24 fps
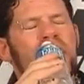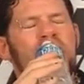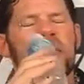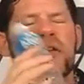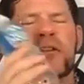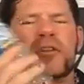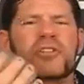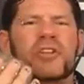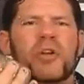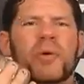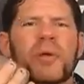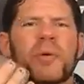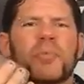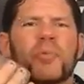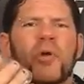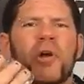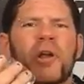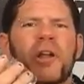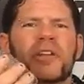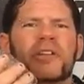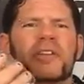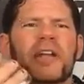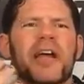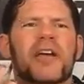so he brought
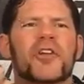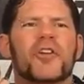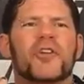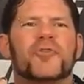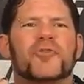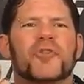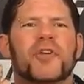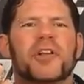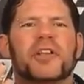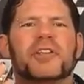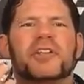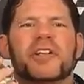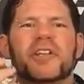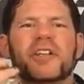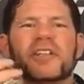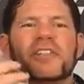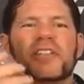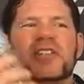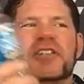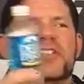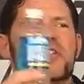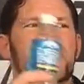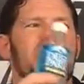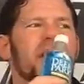in Tyler Fullington as
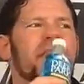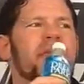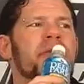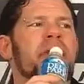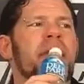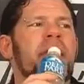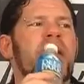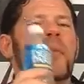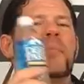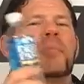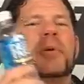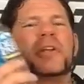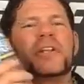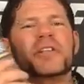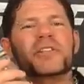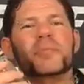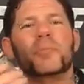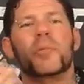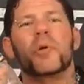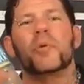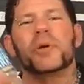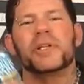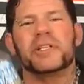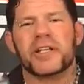his son, but
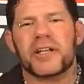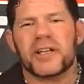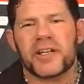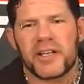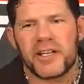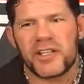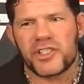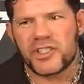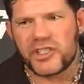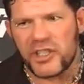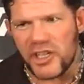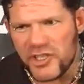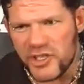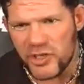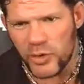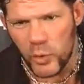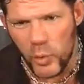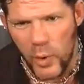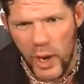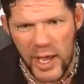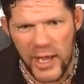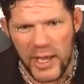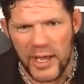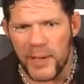we did it in such a
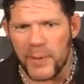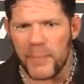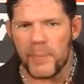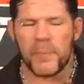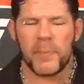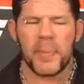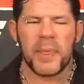way,